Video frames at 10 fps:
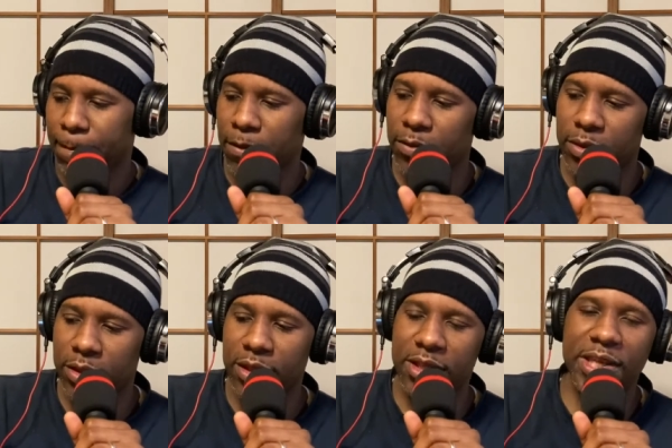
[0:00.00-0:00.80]

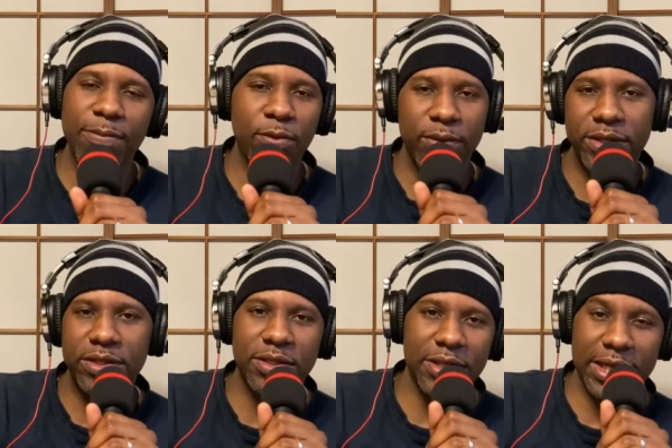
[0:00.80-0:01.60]
the cheaper
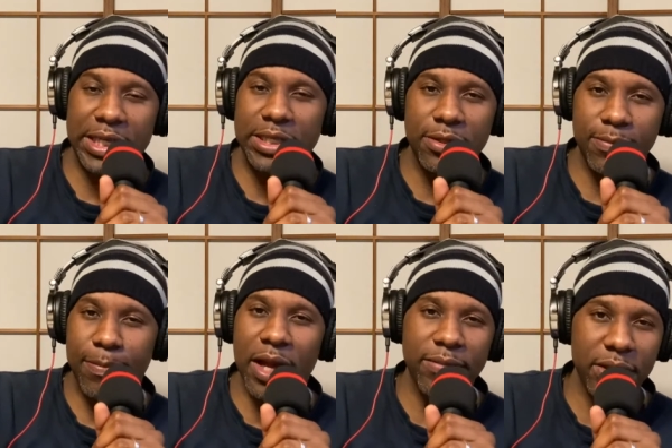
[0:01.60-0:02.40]
ones, like the
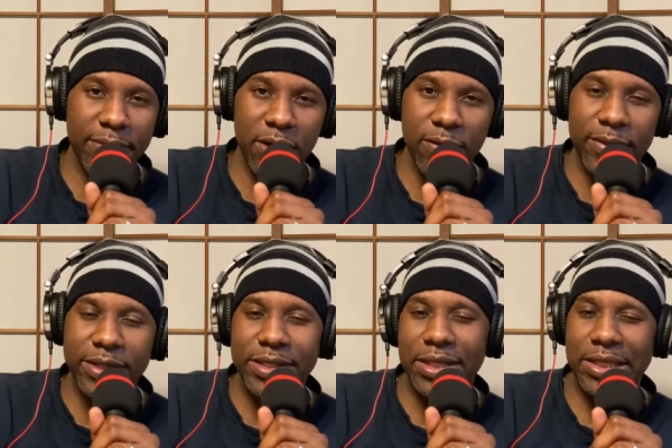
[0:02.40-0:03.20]
bottom of the barrel
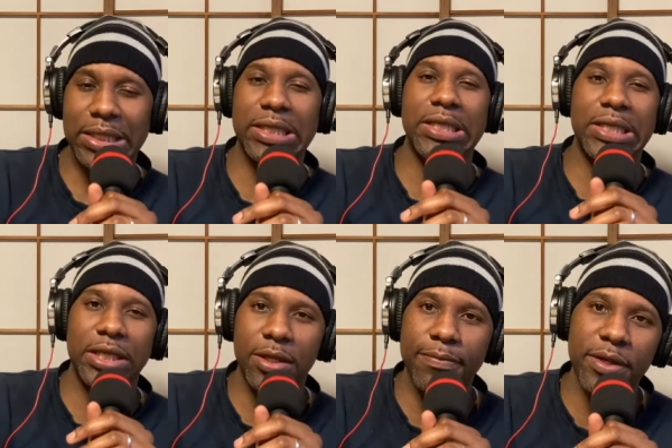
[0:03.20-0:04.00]
ones, look,
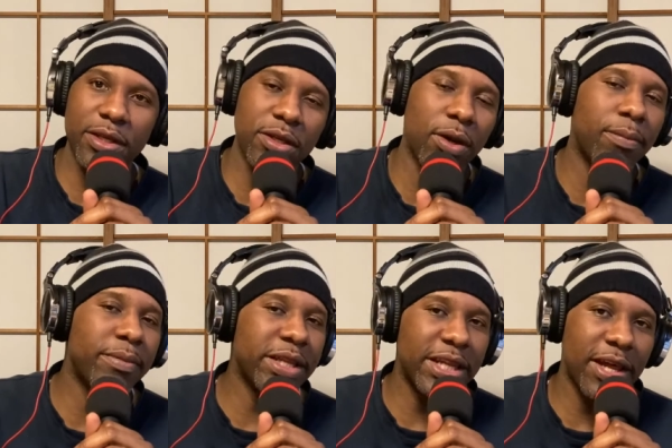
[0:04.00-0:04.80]
but
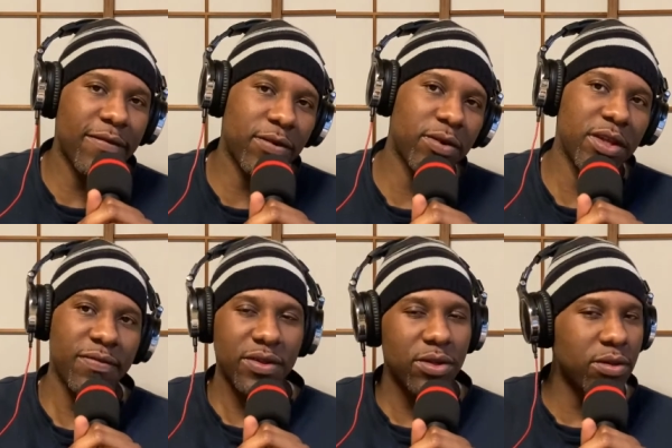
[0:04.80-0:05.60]
mid-level,
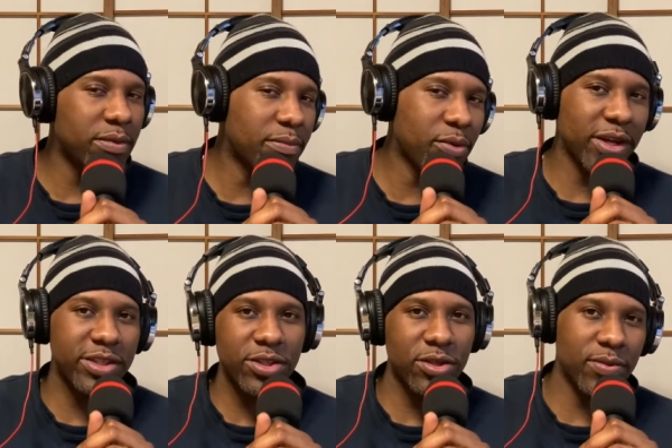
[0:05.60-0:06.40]
even a little bit
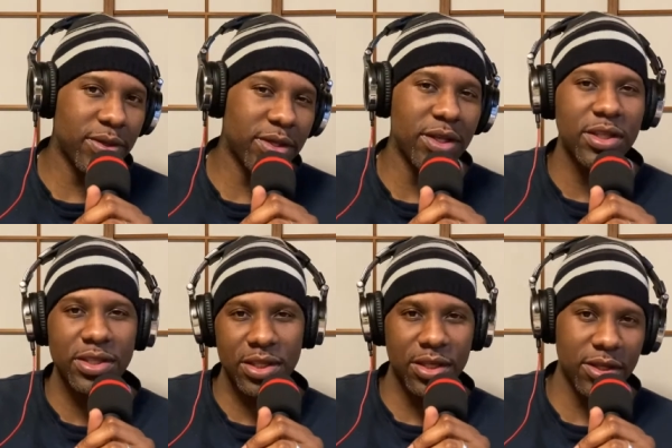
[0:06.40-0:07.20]
pricier one,
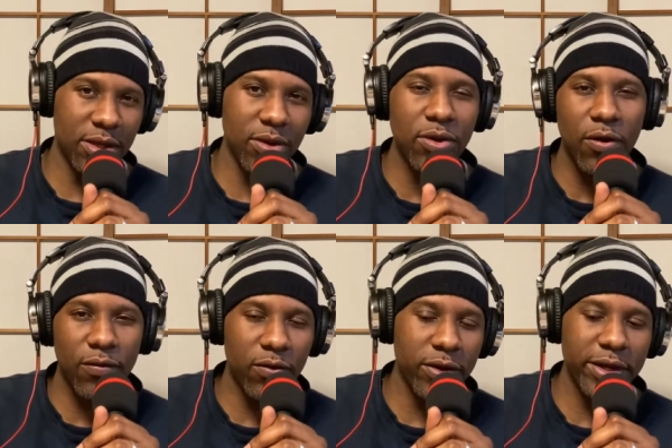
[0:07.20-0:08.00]
go
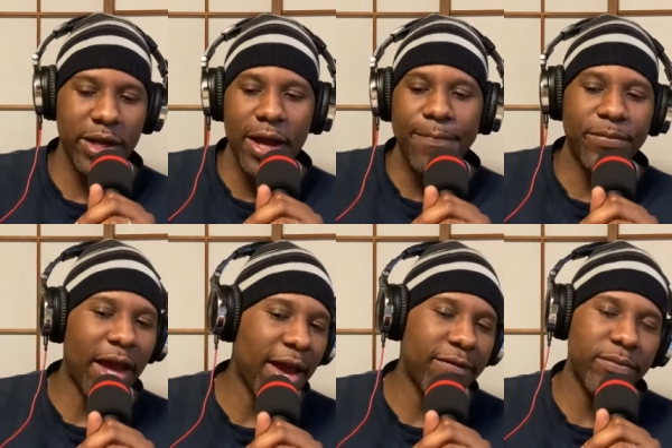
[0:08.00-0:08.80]
for it.
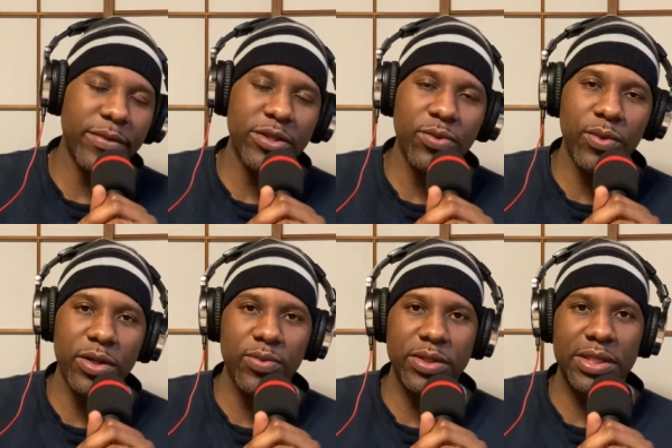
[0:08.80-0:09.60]
I haven't been to
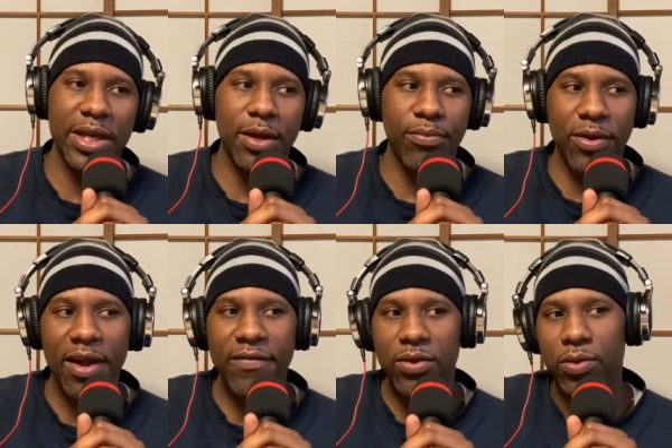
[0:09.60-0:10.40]
one with like a
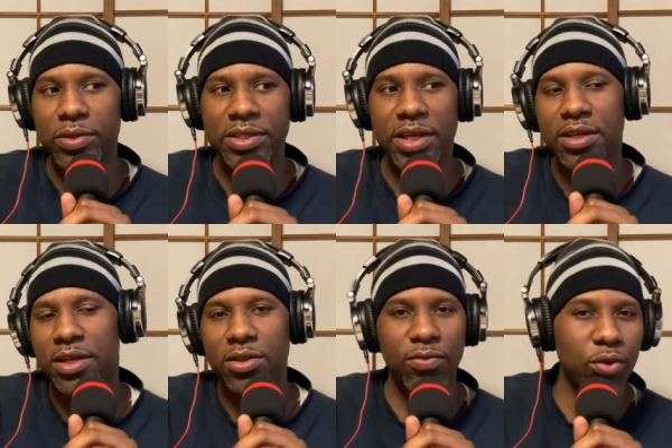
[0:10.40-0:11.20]
private onsen
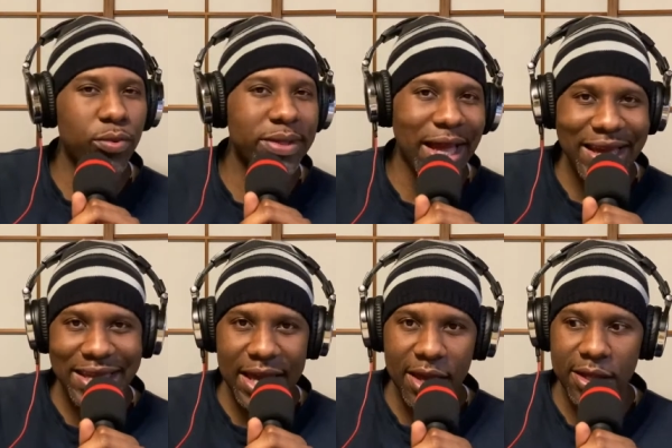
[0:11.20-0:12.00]
in the room, not
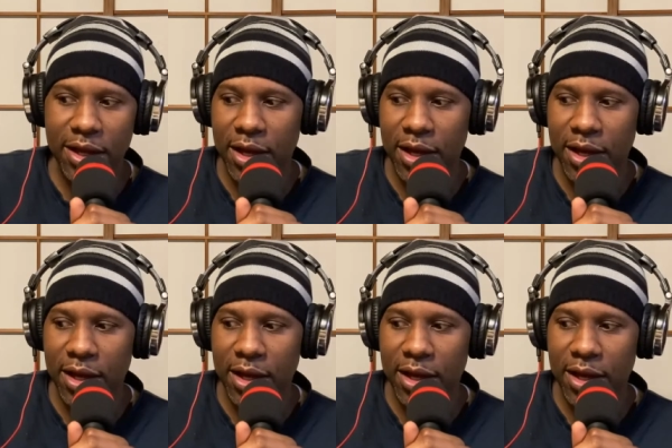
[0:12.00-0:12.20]
yet.